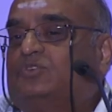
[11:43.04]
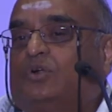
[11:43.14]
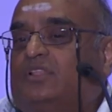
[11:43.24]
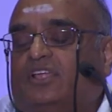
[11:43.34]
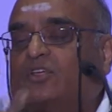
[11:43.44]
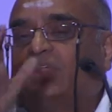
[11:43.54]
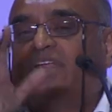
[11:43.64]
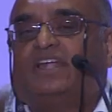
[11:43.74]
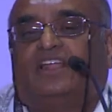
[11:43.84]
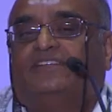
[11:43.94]
don't think you will
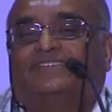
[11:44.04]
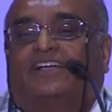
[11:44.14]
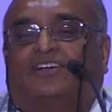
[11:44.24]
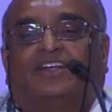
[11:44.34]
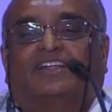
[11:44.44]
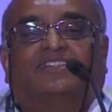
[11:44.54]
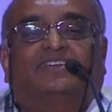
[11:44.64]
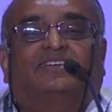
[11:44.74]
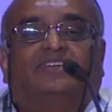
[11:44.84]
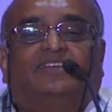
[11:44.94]
get any check or anything.
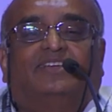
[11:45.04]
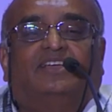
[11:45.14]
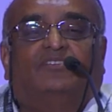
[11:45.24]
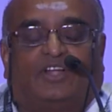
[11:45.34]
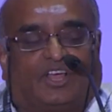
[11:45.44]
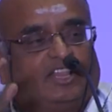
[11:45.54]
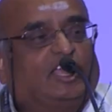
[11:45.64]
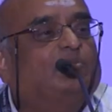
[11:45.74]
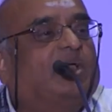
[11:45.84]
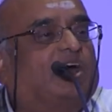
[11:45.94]
If at all, they may